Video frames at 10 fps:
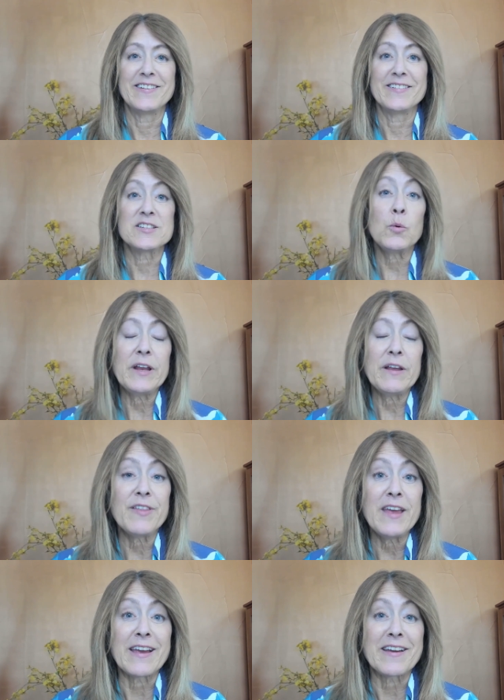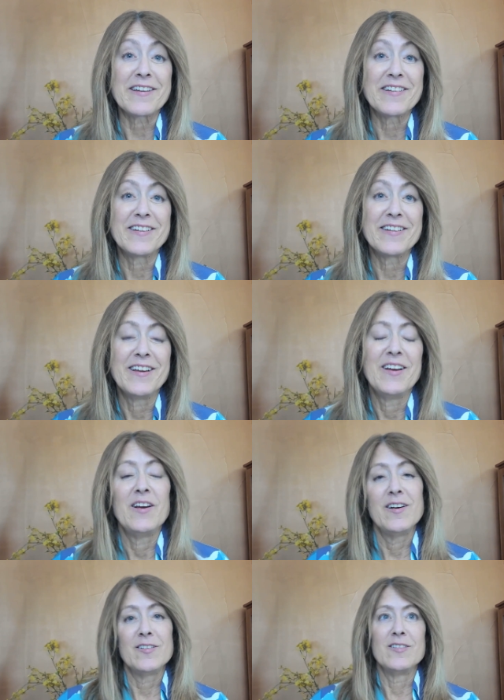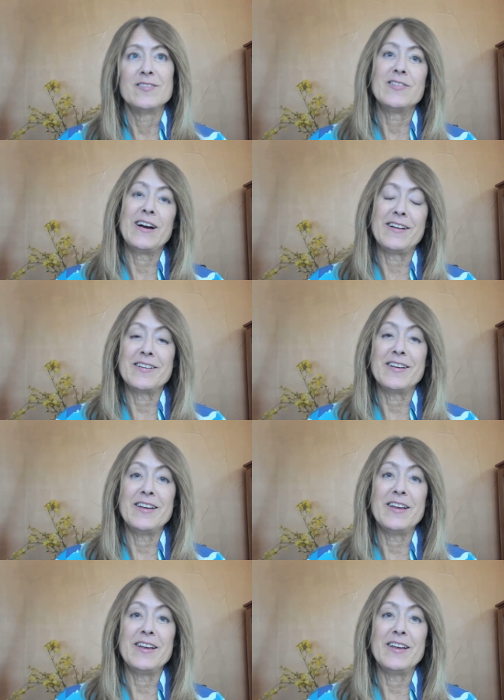So, what do you think? Well,